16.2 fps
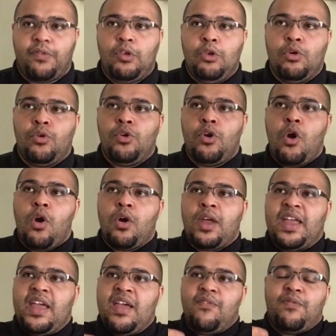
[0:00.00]
You're not
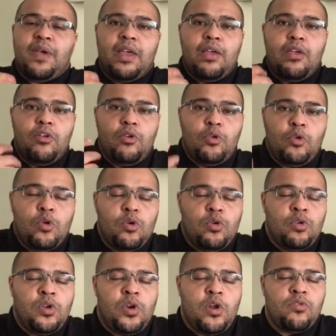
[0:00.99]
giving, you,
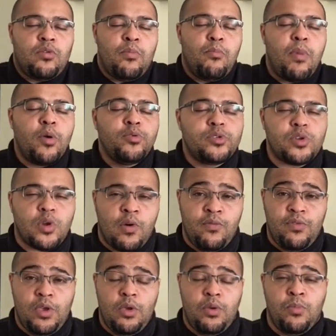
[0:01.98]
you know, the most
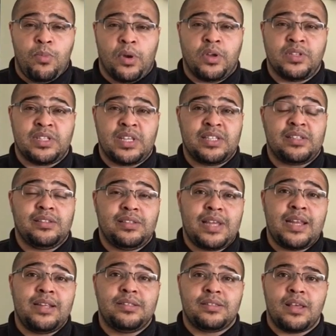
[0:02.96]
of you, because there's a
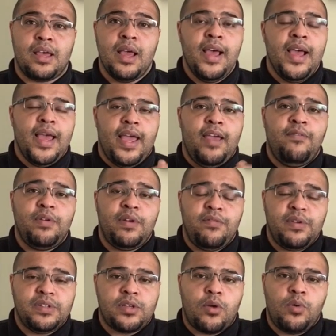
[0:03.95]
sense that even if
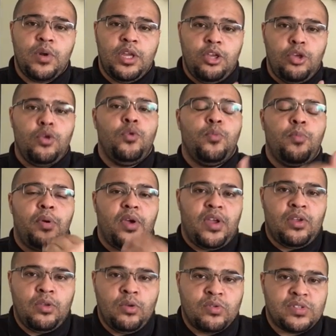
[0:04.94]
it's only you
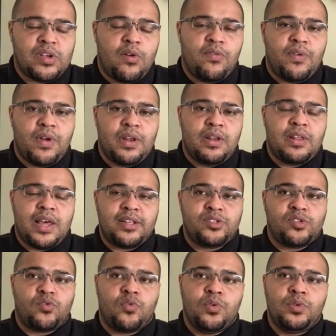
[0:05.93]
putting yourself under that
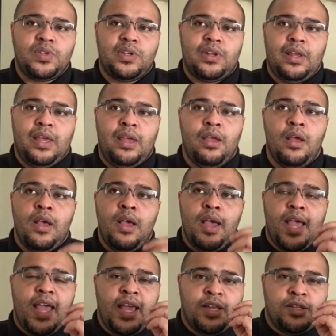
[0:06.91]
scrutiny,
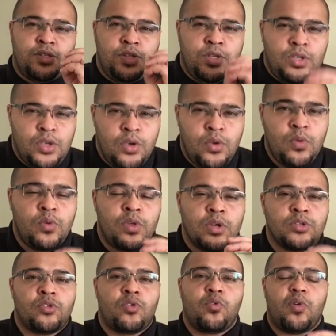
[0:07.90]
it's you
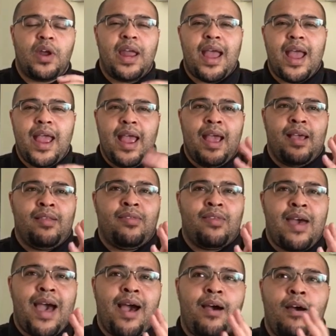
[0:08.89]
that's creating
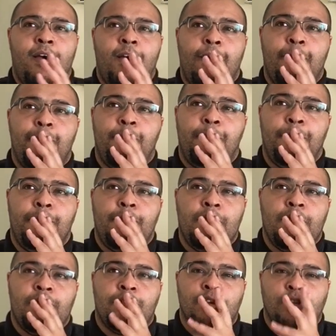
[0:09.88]
that, um,
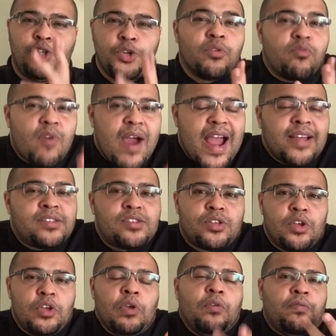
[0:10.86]
the duress
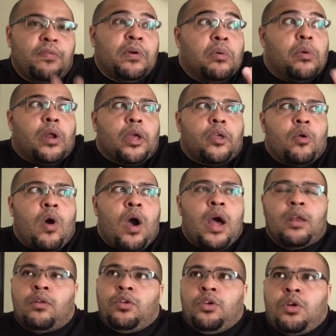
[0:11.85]
that you feel like you're,
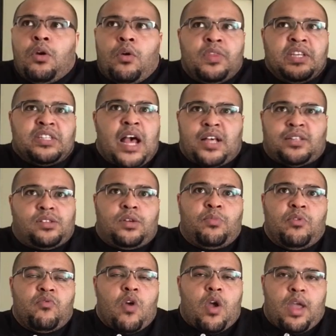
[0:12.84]
you know, this has to
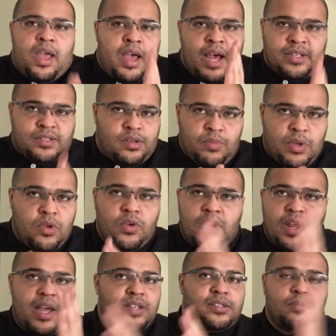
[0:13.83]
be right, it has to be good,
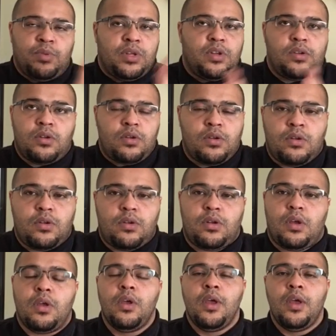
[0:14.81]
it has to be da da da
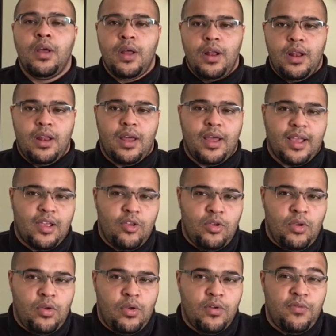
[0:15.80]
da. Like,
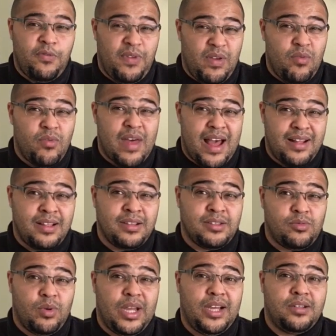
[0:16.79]
you could feel that
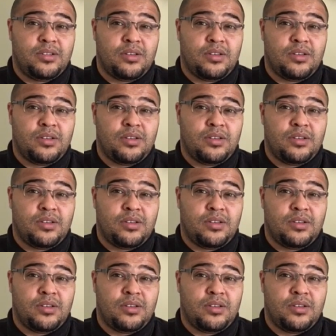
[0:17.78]
this week.